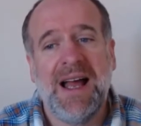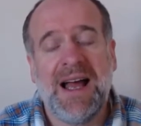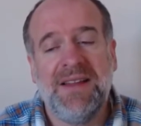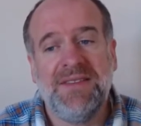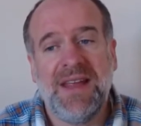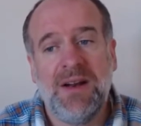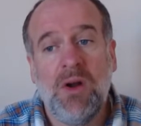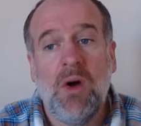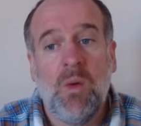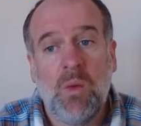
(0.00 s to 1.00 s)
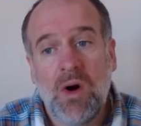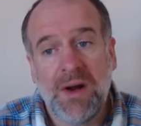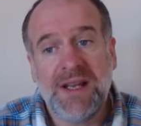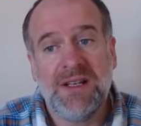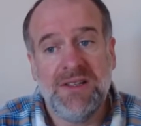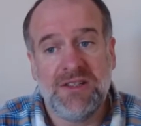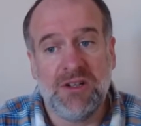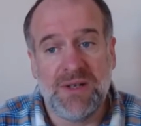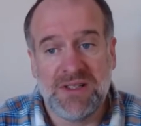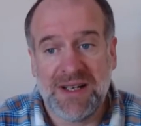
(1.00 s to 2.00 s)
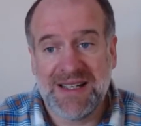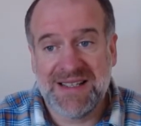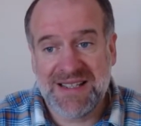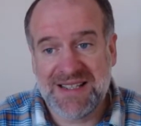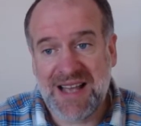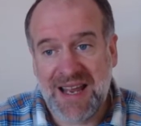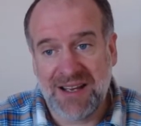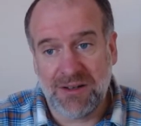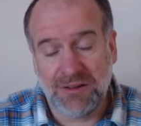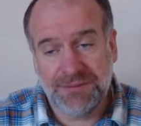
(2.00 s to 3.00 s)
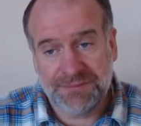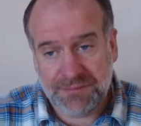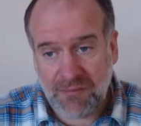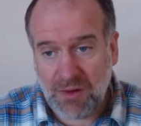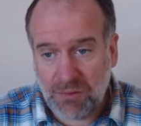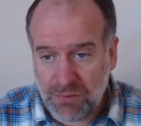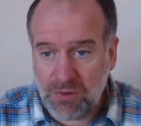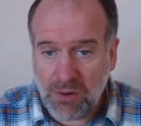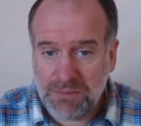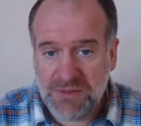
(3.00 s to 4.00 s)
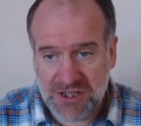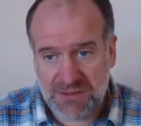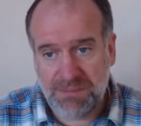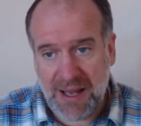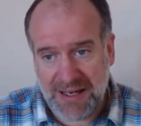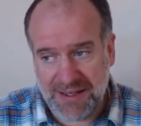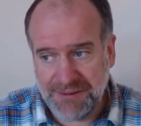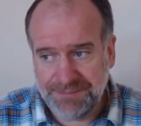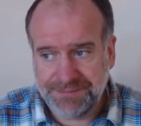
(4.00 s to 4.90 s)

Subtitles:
and then what I can do is I can sail from Spain